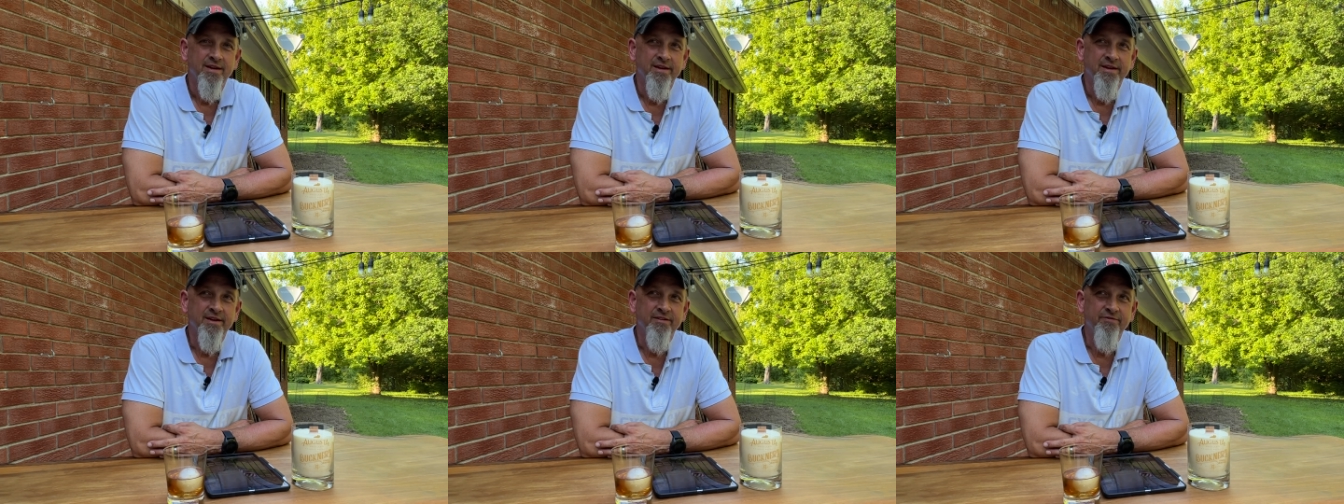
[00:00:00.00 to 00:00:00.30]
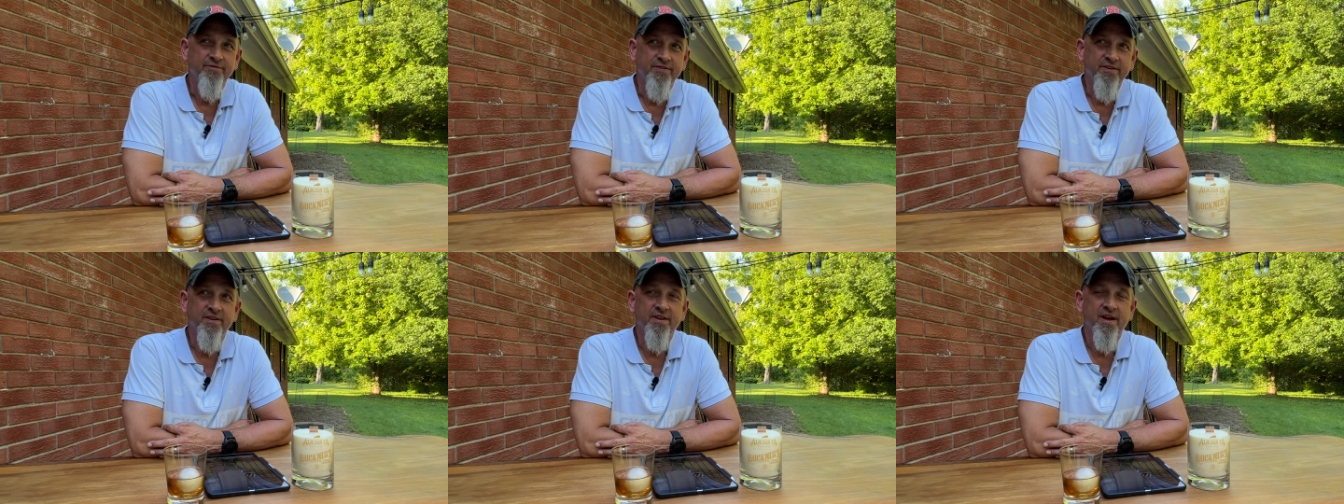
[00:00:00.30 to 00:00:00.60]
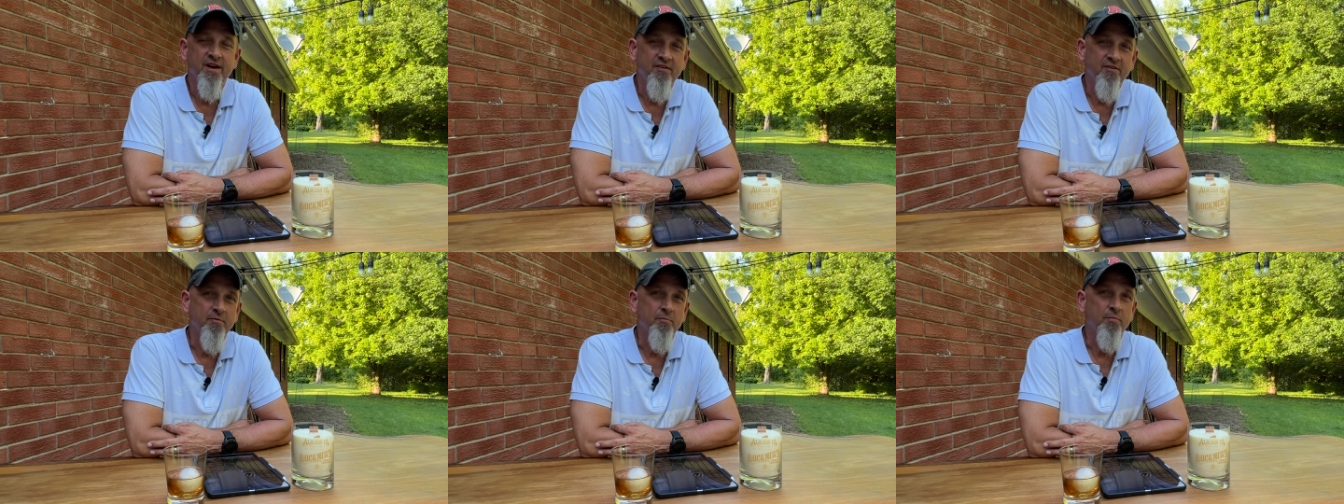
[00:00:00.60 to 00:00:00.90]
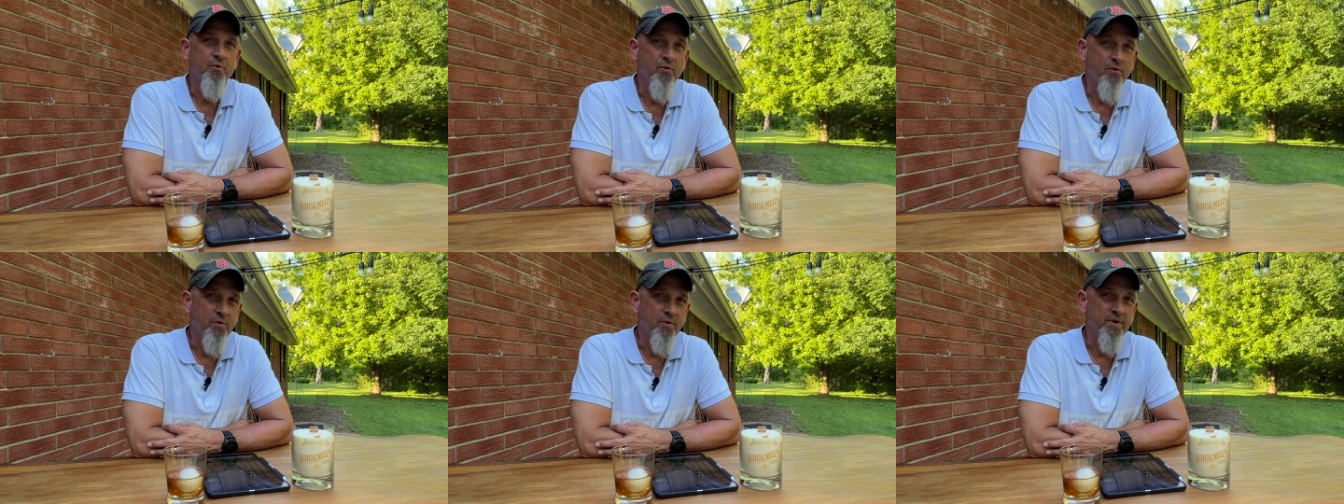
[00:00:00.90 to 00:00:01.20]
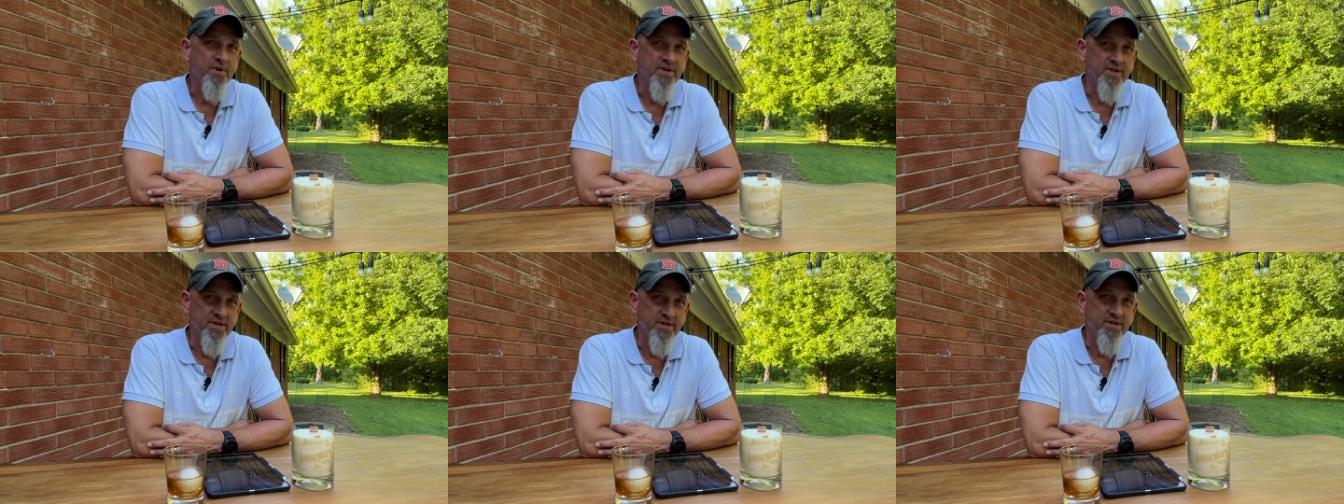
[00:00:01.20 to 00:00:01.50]
I felt how
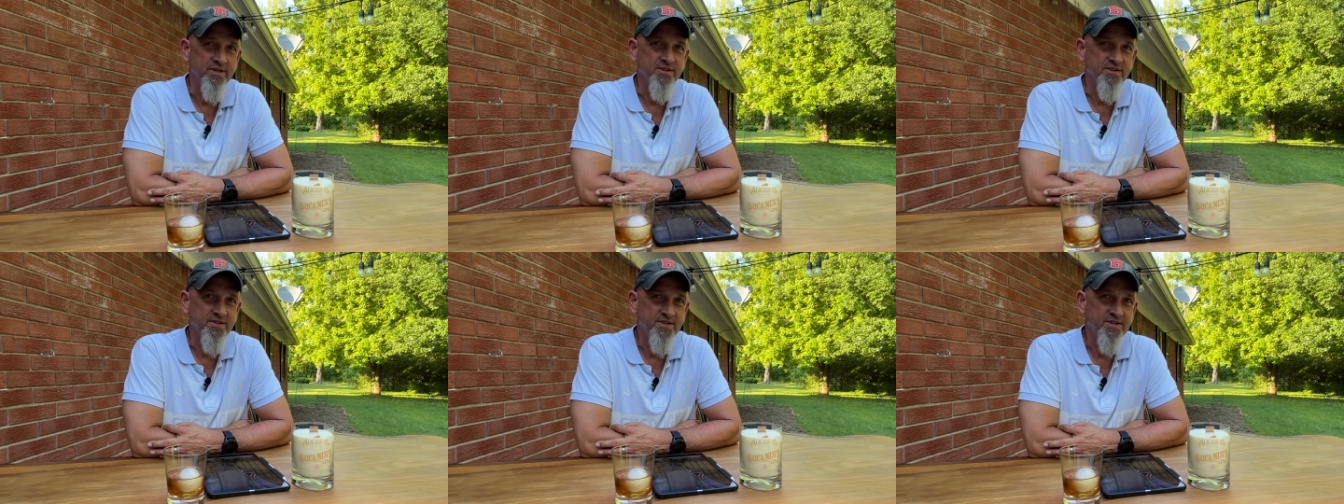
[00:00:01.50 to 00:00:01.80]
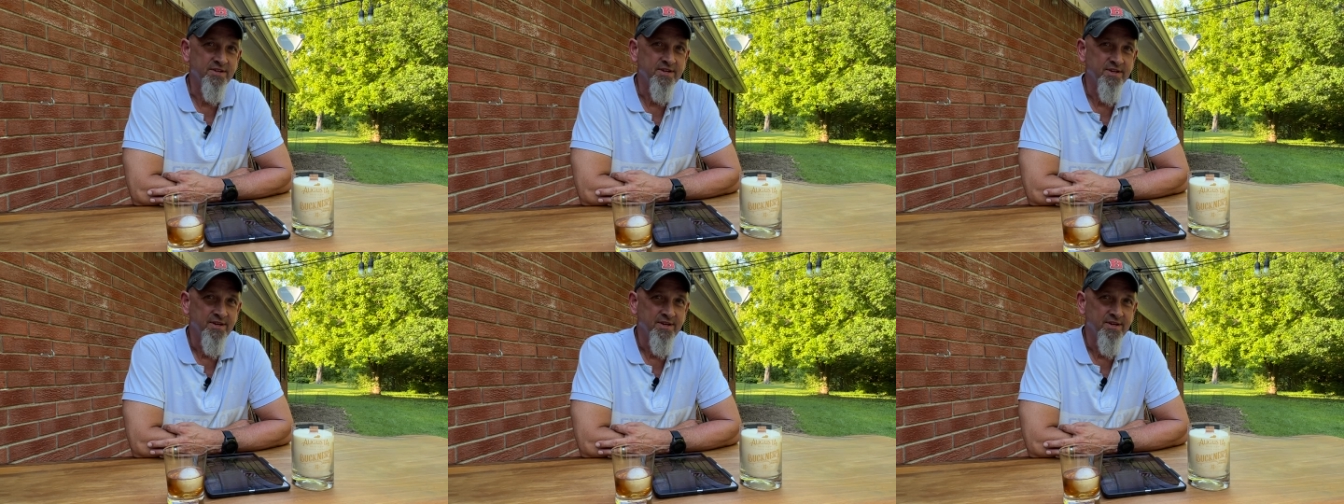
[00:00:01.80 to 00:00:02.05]
important it is